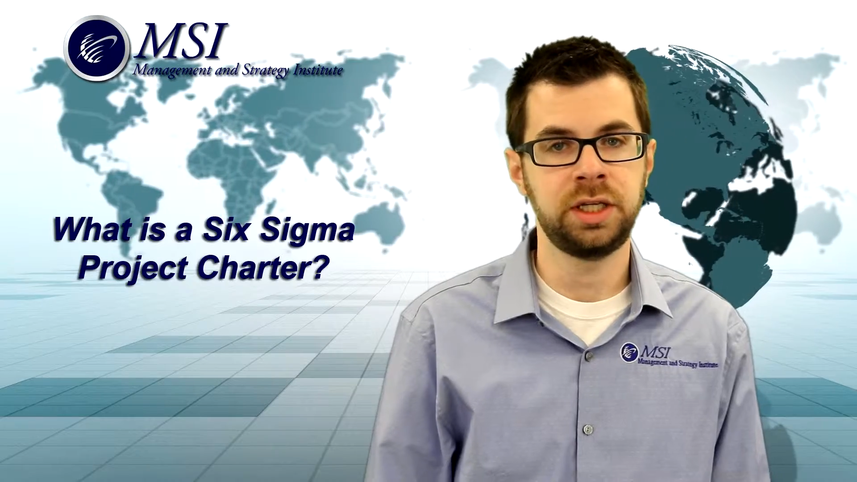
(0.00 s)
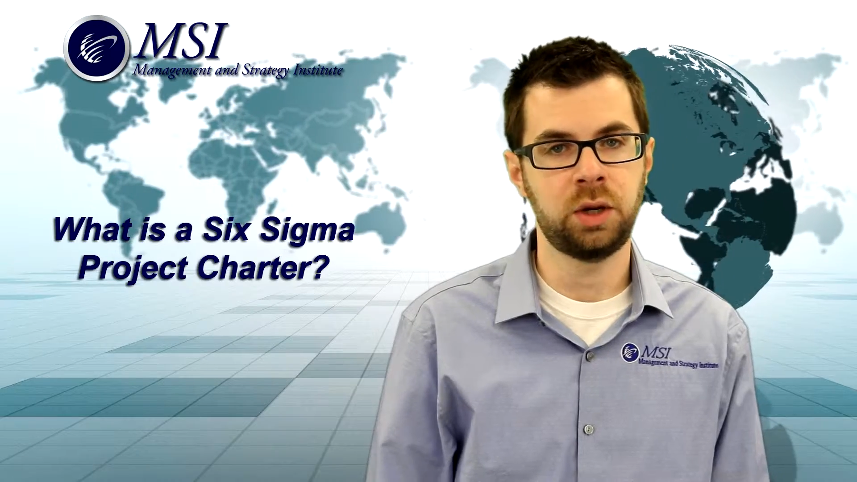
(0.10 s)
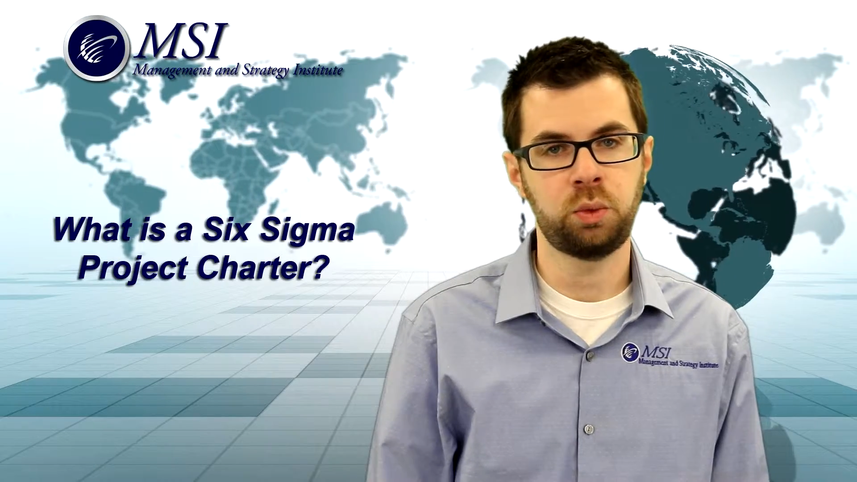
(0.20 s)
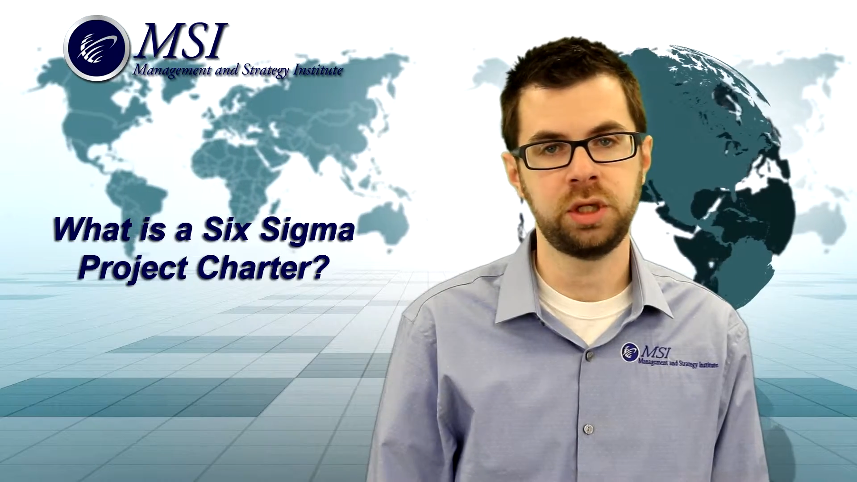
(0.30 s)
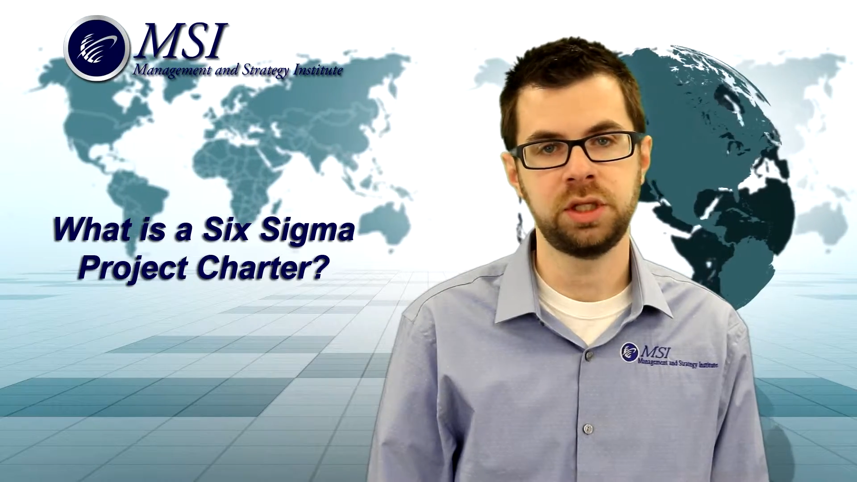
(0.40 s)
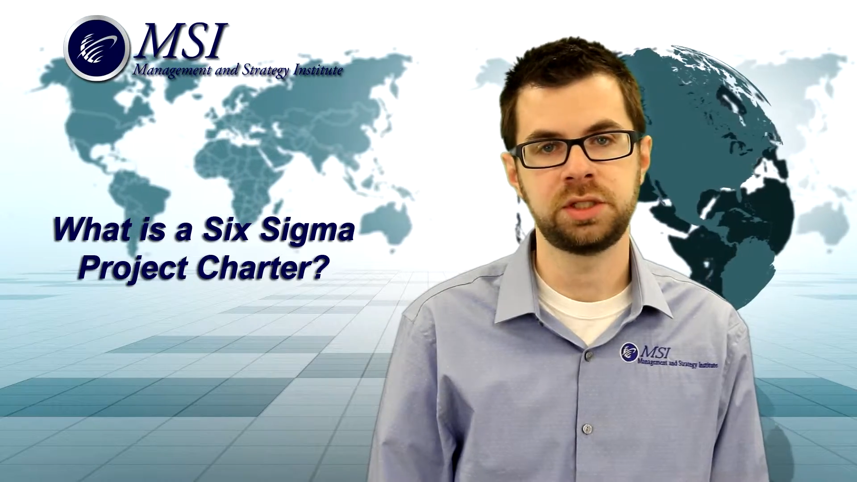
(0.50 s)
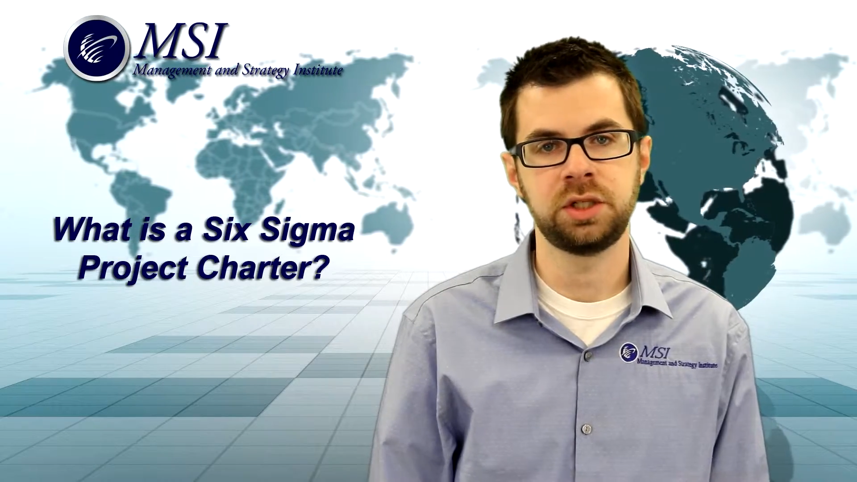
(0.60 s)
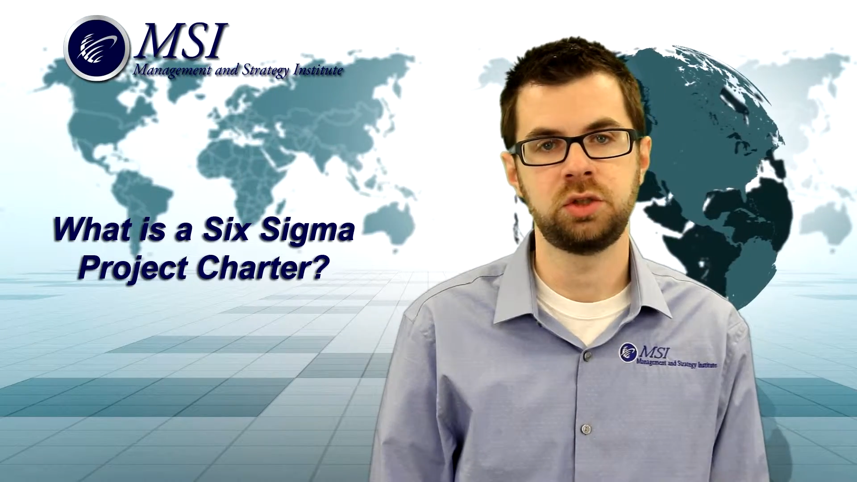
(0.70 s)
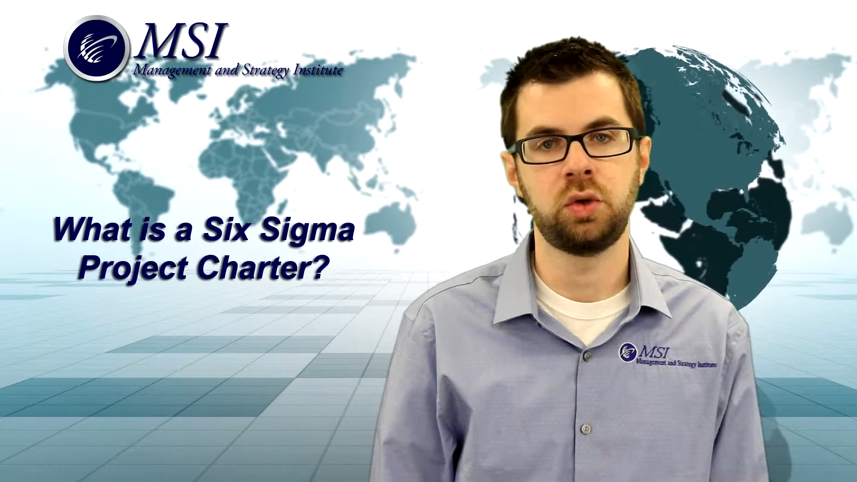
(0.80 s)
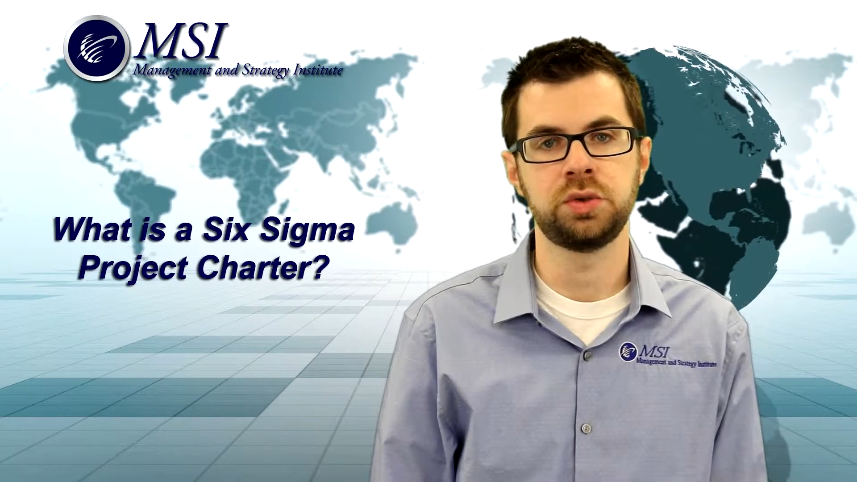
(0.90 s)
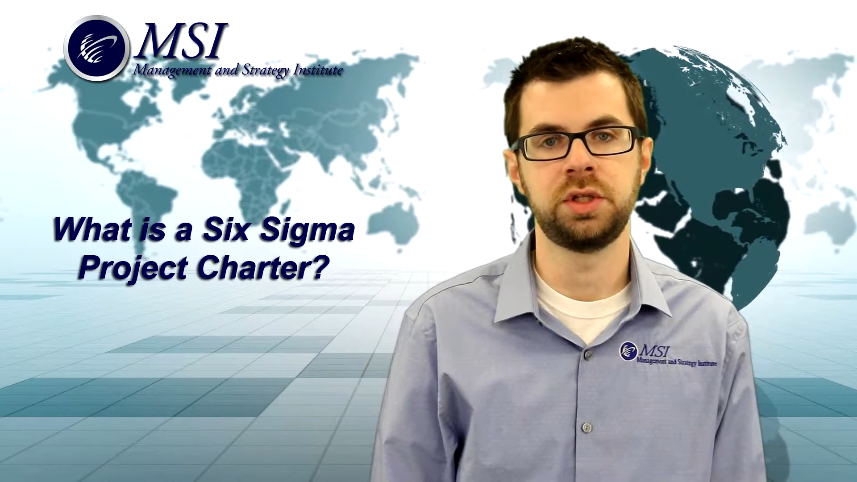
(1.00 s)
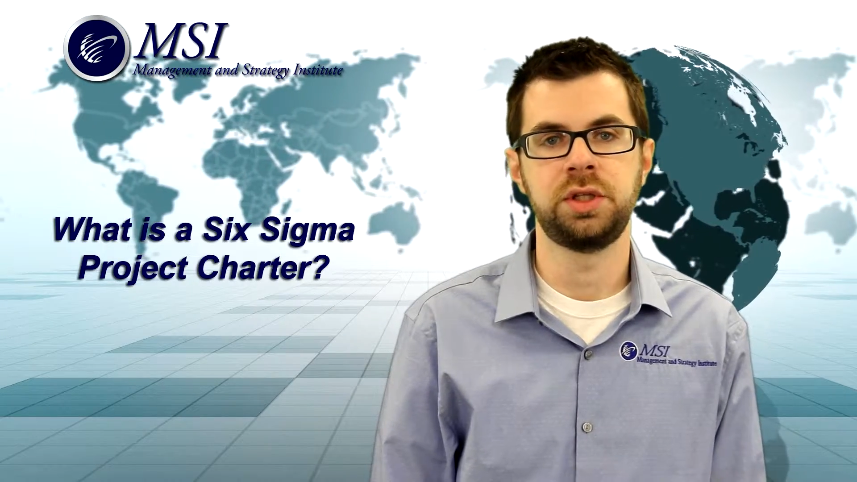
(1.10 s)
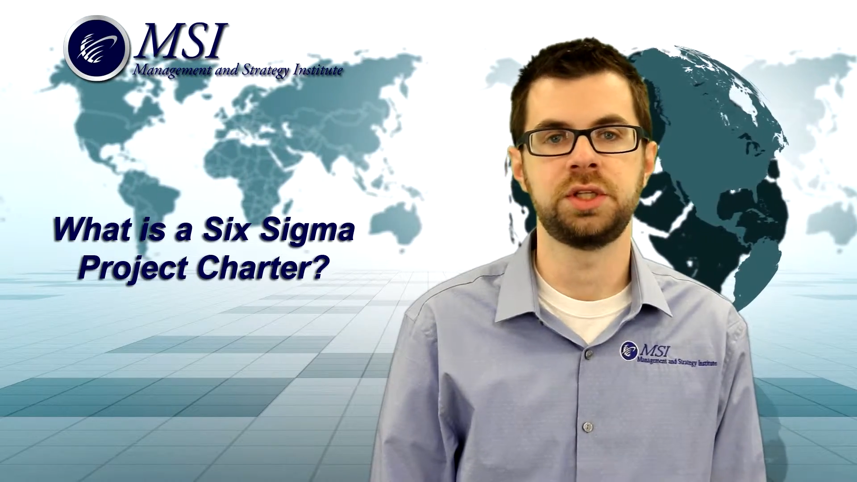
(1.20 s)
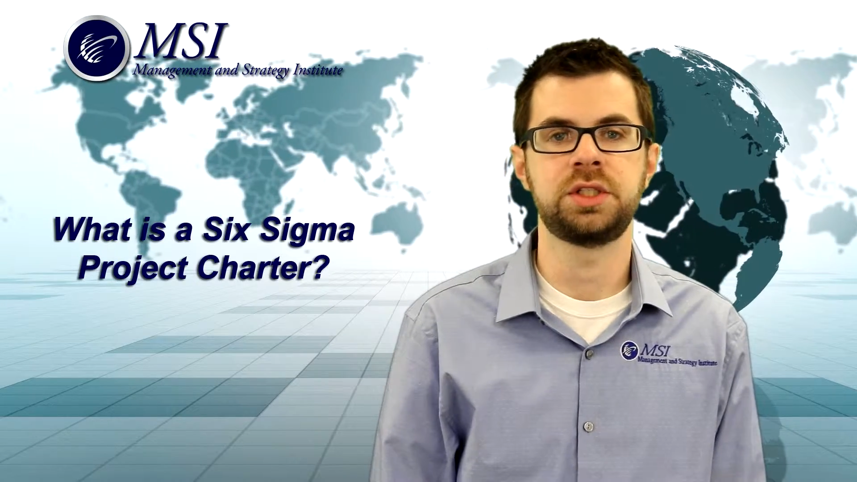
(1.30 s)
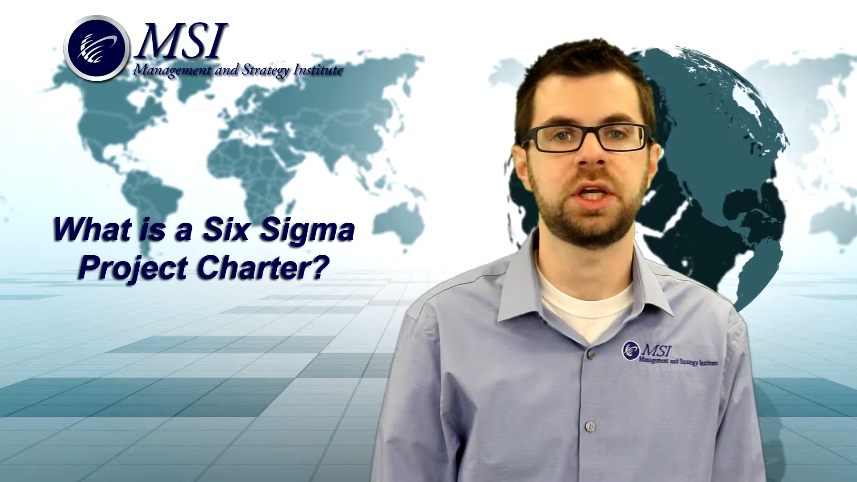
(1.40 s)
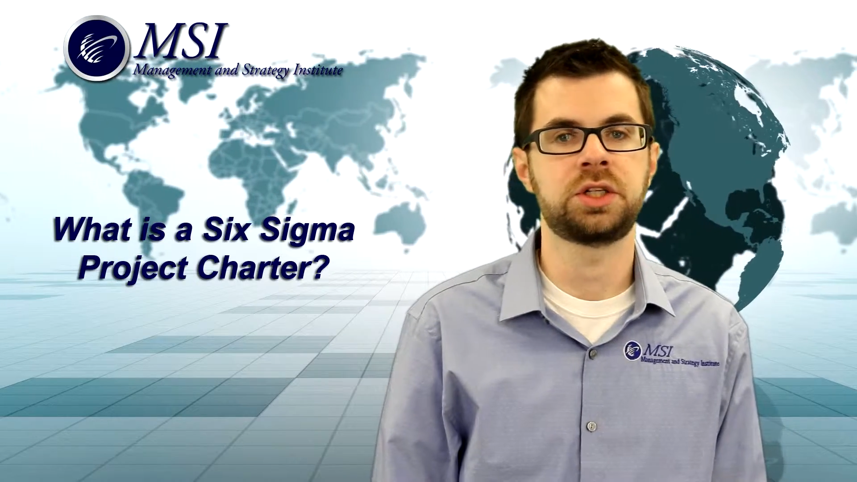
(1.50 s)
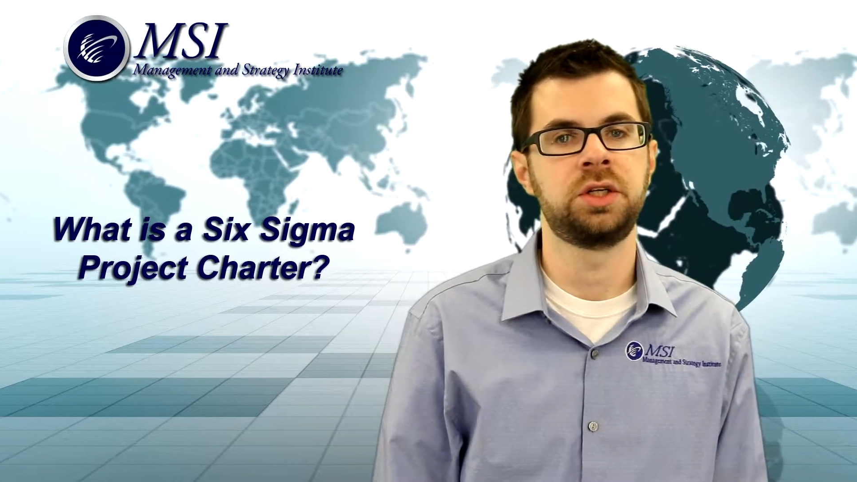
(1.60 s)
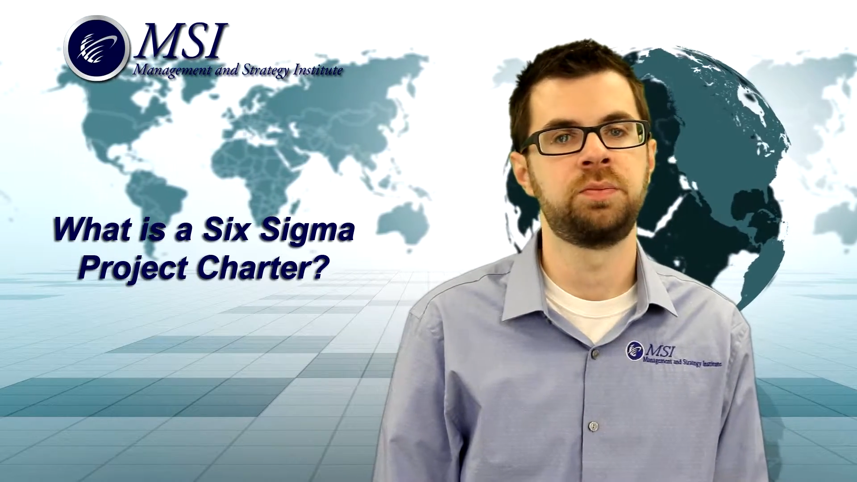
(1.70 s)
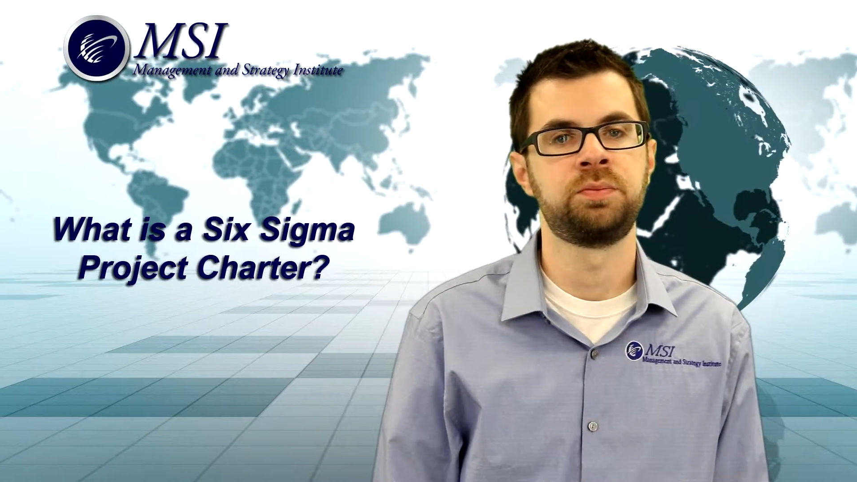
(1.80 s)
yet realistic goals in this section.